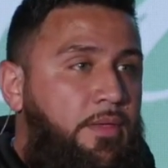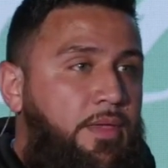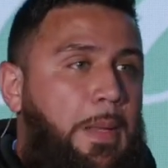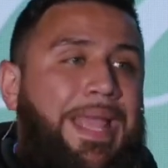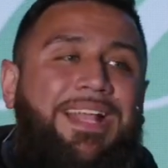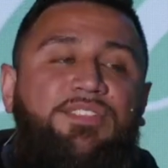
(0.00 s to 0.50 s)

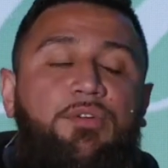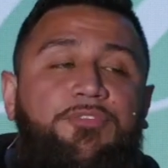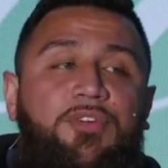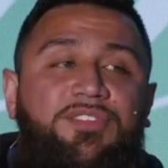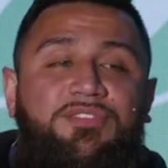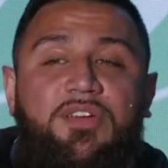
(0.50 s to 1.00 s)
And like I told
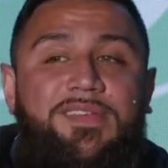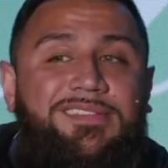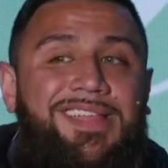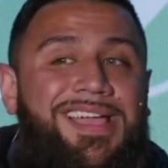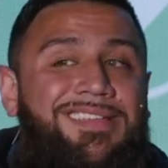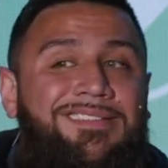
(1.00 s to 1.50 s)
first service,
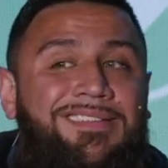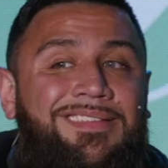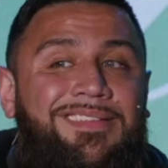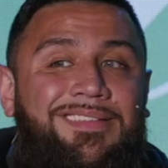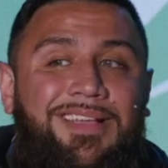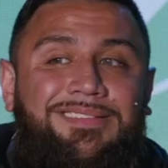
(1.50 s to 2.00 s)
like
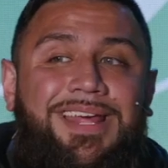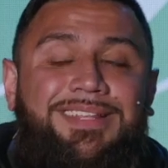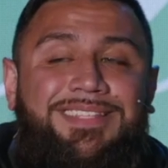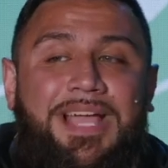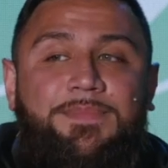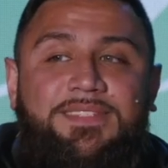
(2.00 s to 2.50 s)
a lot of
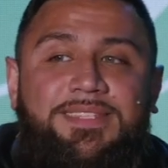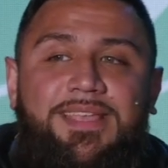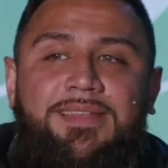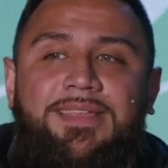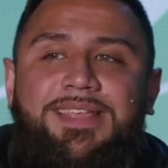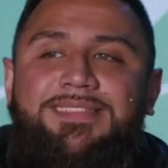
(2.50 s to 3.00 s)
times
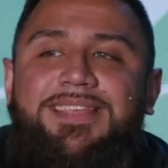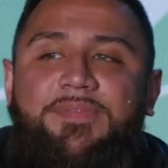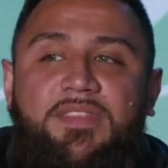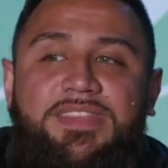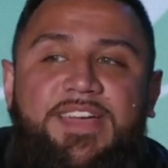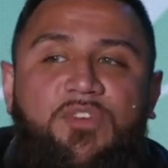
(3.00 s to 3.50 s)
sin is not
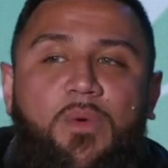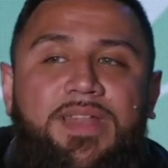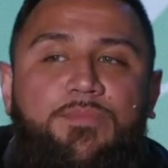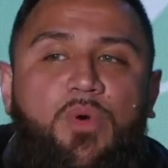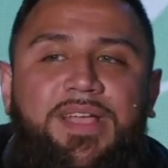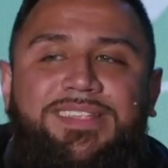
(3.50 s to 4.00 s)
the devil anymore.